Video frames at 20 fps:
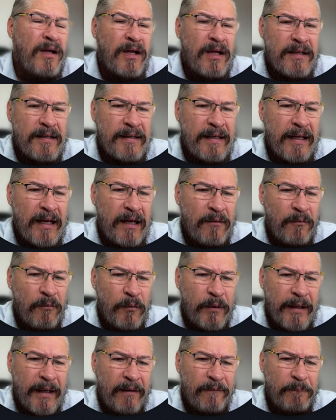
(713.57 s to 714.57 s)
Now
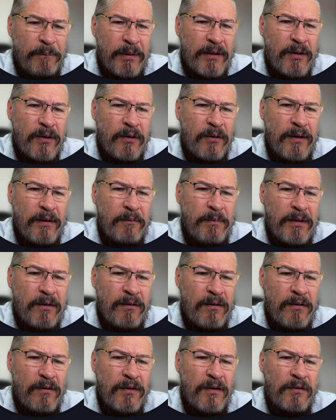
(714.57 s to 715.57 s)
we have Bitcoin.
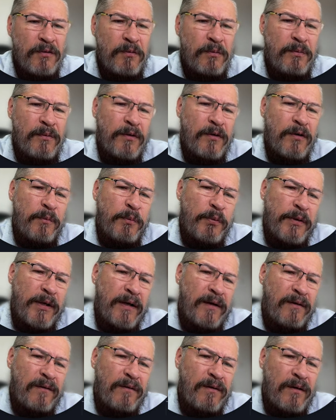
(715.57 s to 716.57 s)
Bitcoin looking to
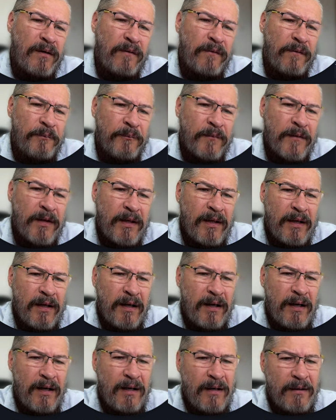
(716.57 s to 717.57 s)
recuperate itself.
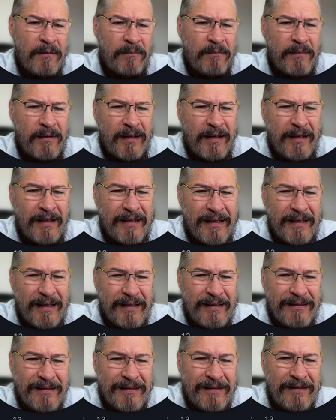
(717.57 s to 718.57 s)
Uh,
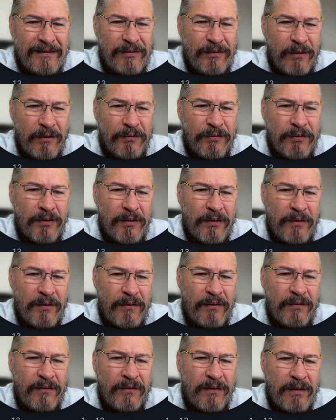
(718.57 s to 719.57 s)
again, this is also
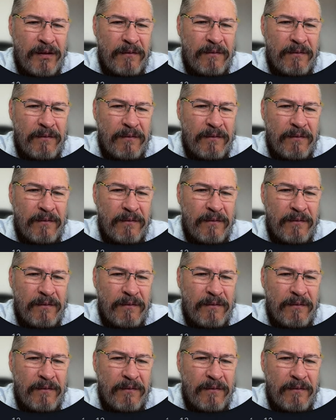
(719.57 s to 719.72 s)
another setup